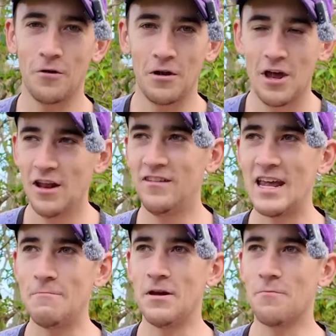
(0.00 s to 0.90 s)
We're
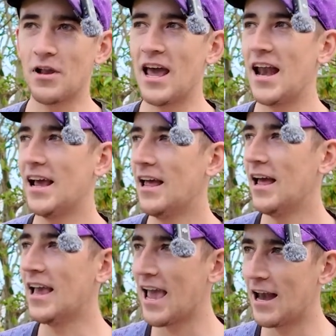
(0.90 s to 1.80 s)
deep in planning
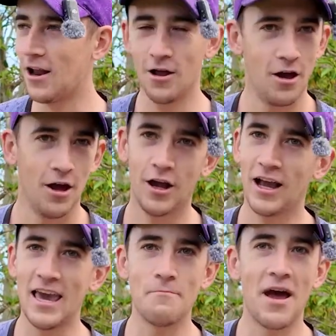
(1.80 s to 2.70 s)
again. I'm
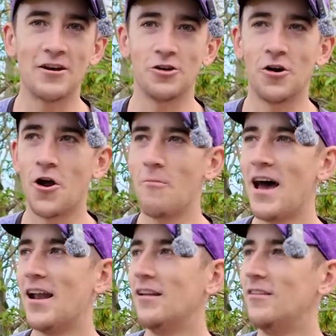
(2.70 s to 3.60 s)
going to keep badgering on
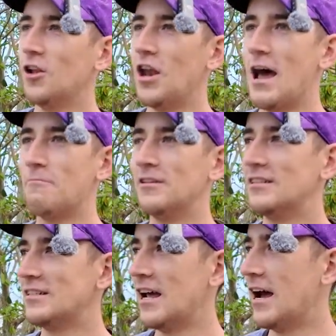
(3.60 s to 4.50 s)
about it until it
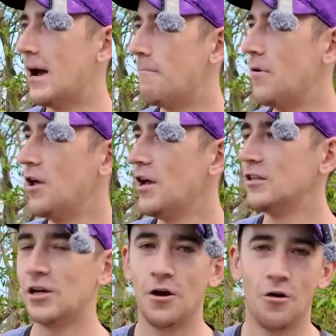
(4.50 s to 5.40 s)
happens.
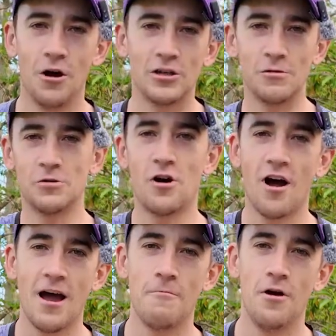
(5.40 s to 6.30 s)
So
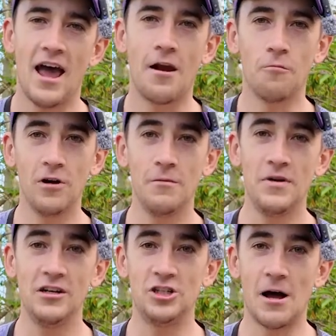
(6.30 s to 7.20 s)
subscribe. Had a really
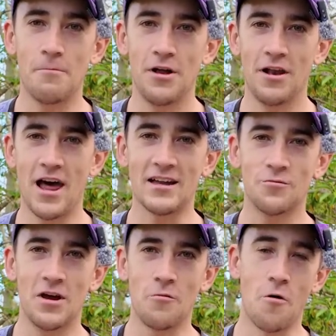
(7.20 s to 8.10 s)
big jump
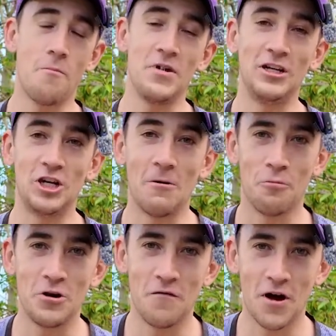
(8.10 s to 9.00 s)
last week, or a big
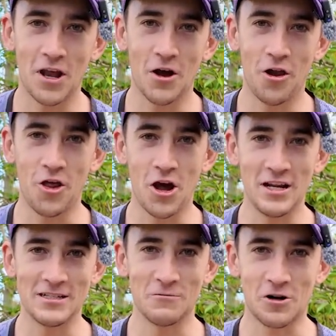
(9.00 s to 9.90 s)
jump when you've only got
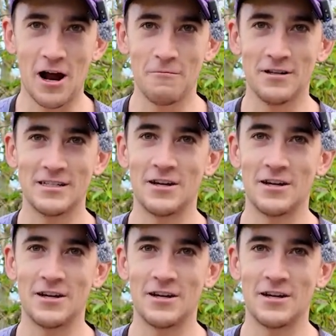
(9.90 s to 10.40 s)
30 subscribers.